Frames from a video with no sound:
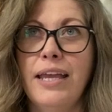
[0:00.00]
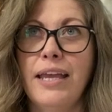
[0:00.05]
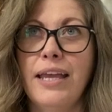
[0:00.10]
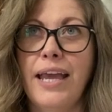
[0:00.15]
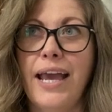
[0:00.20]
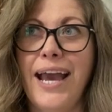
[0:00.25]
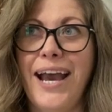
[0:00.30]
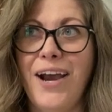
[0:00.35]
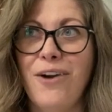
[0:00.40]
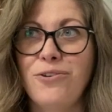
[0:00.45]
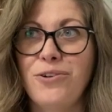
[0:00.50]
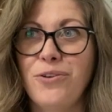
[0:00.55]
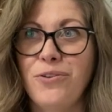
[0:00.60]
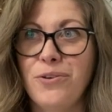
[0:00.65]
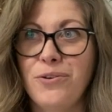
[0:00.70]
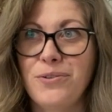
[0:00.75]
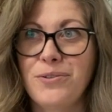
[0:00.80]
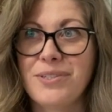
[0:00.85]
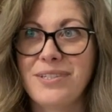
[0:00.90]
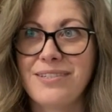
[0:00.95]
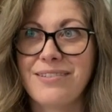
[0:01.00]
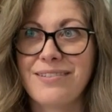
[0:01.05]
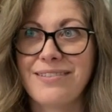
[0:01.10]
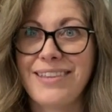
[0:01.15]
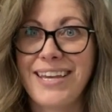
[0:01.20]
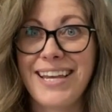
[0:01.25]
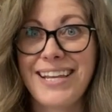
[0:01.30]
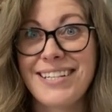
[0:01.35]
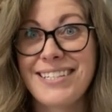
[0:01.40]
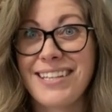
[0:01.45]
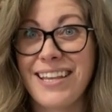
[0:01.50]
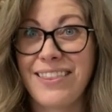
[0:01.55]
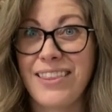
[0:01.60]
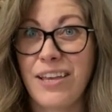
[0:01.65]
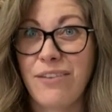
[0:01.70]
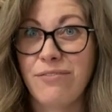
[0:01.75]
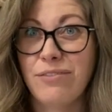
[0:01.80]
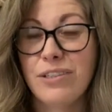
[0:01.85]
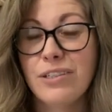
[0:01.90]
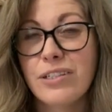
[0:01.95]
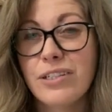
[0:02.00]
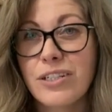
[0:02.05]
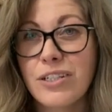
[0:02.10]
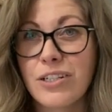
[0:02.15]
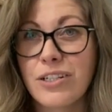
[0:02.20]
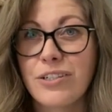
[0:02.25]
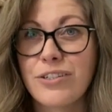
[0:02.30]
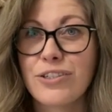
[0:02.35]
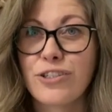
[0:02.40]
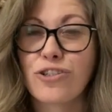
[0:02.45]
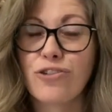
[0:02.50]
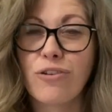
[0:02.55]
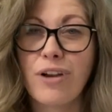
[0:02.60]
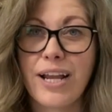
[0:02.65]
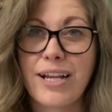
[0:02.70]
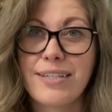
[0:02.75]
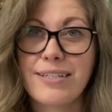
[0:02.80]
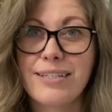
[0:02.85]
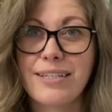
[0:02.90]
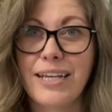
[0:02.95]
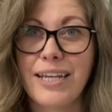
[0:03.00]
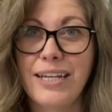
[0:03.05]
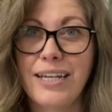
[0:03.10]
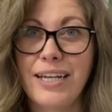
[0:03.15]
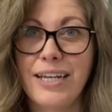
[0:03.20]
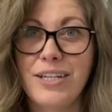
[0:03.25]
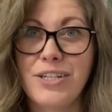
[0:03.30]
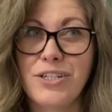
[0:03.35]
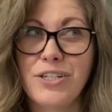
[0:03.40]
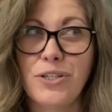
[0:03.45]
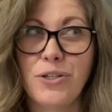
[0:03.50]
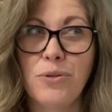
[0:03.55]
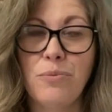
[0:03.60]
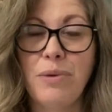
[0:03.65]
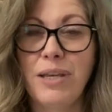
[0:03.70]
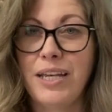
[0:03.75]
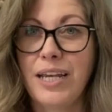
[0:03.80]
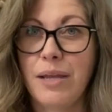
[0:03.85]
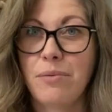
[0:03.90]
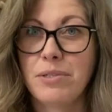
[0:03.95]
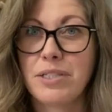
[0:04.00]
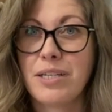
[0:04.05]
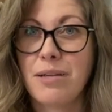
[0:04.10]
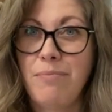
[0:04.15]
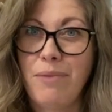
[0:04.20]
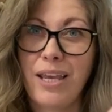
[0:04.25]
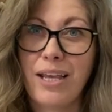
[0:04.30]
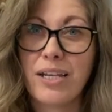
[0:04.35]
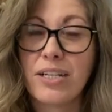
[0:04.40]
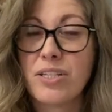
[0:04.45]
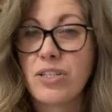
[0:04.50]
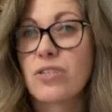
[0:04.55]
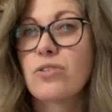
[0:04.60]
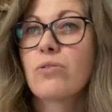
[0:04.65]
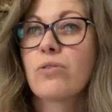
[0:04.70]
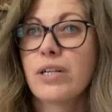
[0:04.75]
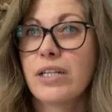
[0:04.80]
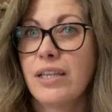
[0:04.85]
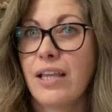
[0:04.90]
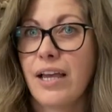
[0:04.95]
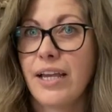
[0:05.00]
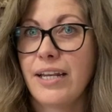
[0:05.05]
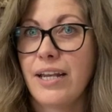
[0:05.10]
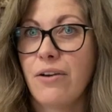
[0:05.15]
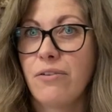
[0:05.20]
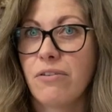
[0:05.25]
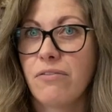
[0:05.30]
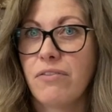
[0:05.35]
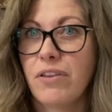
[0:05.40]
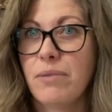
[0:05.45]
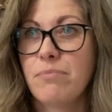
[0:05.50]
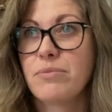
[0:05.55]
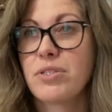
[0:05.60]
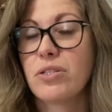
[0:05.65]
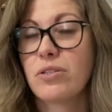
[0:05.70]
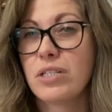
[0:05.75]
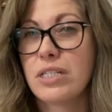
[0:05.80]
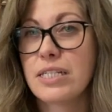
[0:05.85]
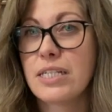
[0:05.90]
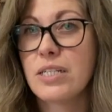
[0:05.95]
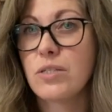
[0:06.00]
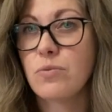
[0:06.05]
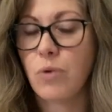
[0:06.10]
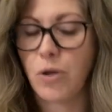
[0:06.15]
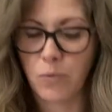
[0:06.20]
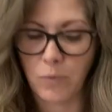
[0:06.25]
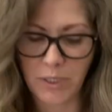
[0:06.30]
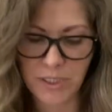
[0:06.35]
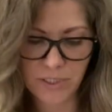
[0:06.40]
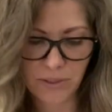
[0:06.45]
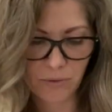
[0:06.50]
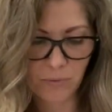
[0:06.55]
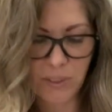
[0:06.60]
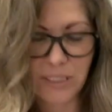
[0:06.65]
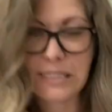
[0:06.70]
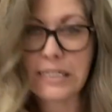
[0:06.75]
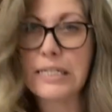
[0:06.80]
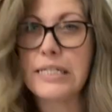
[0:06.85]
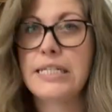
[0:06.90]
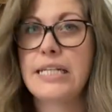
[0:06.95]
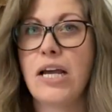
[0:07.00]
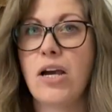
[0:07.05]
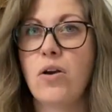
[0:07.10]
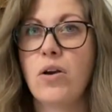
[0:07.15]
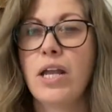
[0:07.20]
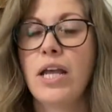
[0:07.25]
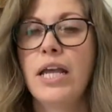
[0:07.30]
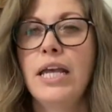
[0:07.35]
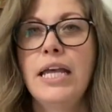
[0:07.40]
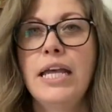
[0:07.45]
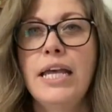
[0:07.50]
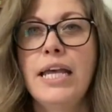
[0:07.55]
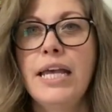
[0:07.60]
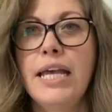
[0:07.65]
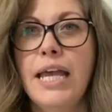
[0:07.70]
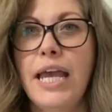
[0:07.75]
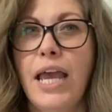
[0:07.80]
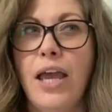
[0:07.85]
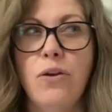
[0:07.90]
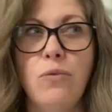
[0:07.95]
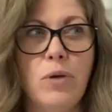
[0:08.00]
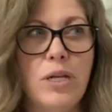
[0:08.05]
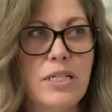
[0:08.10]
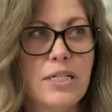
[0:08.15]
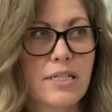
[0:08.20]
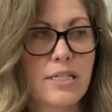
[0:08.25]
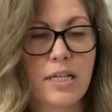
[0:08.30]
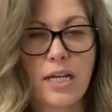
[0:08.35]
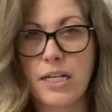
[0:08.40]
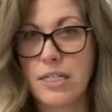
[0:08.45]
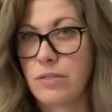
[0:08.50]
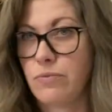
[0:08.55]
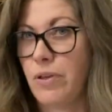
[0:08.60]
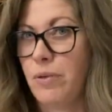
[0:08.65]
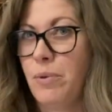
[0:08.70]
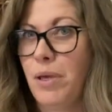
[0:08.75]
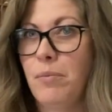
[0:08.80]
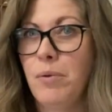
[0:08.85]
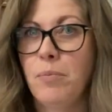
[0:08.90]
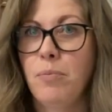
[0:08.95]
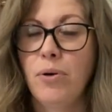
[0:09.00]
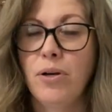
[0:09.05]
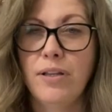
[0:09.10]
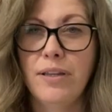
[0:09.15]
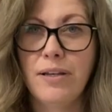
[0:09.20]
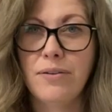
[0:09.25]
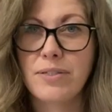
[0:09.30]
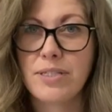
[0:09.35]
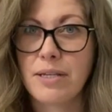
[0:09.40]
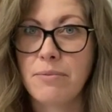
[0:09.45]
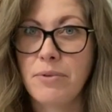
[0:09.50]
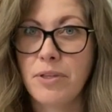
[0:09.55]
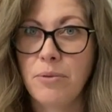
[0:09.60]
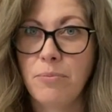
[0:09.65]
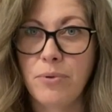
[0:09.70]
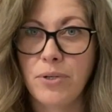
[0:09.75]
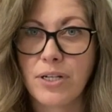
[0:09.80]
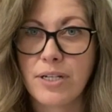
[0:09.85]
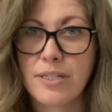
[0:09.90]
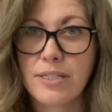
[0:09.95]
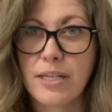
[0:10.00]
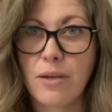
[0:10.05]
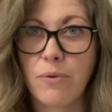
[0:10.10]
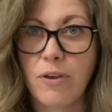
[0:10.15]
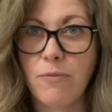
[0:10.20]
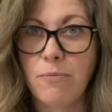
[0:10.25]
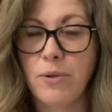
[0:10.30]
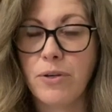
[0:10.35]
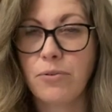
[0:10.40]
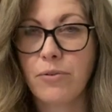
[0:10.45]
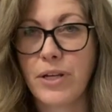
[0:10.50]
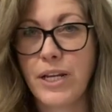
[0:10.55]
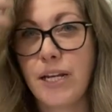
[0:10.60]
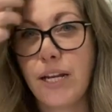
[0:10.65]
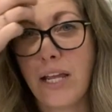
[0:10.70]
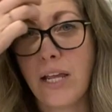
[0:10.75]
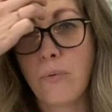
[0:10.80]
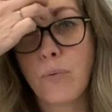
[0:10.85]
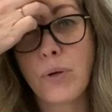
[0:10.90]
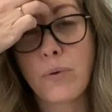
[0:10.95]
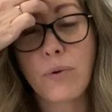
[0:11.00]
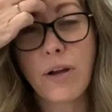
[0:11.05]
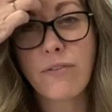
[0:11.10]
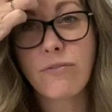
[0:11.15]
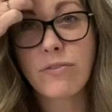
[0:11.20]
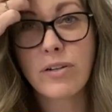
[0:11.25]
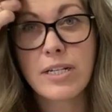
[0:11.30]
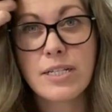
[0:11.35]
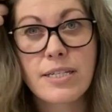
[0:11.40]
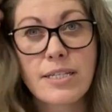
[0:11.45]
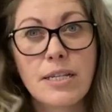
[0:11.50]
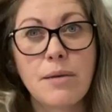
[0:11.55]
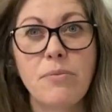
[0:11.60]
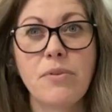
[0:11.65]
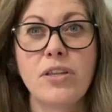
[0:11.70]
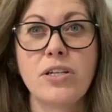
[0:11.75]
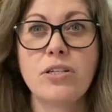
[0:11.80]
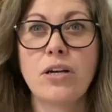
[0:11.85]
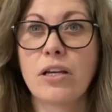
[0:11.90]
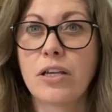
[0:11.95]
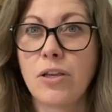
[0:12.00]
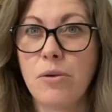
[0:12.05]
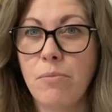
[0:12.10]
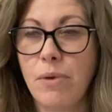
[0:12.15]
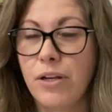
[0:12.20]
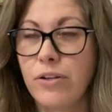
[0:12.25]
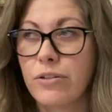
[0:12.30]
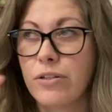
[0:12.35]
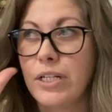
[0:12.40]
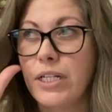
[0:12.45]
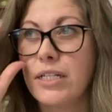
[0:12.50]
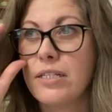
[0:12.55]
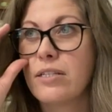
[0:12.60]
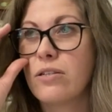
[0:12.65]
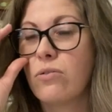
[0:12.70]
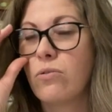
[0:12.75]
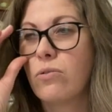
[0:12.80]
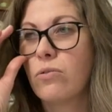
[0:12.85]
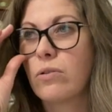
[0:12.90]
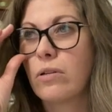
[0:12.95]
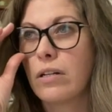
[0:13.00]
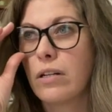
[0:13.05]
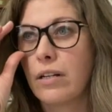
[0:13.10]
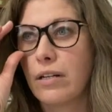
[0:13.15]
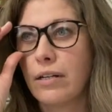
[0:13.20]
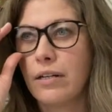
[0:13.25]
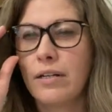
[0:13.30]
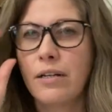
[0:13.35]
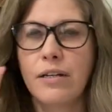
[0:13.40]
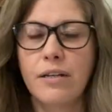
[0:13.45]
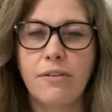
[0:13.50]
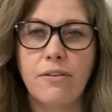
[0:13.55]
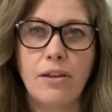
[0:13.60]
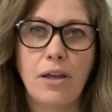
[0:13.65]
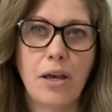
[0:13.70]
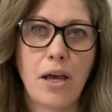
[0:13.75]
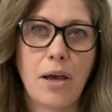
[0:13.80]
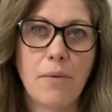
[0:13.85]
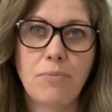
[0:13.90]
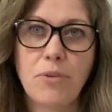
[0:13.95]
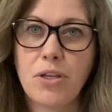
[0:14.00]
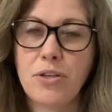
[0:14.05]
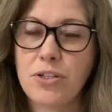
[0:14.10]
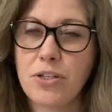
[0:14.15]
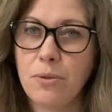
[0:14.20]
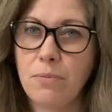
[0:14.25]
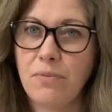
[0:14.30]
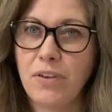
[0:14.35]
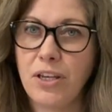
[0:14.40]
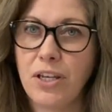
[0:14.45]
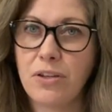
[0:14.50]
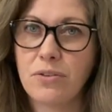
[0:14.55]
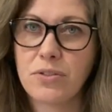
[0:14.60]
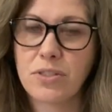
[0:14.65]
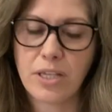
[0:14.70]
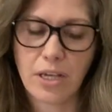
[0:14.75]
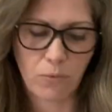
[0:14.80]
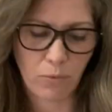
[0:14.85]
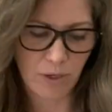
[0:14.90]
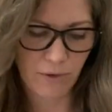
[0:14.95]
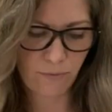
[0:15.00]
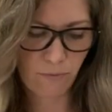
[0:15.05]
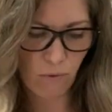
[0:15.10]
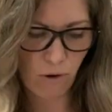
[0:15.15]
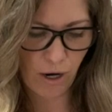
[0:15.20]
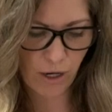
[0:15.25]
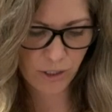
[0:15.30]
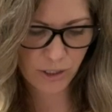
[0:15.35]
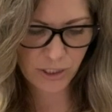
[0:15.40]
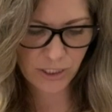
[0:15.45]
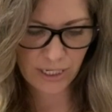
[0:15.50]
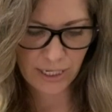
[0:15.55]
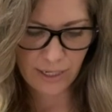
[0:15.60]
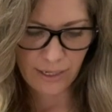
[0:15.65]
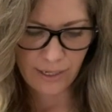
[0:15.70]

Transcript: how do those things that they've learned translate into being able to make a storyline out of them. So this is what we do. We sit down and we discuss. We maybe pull out some of the books that we've been reading. We reference some of the documentaries or YouTube videos that we've watched.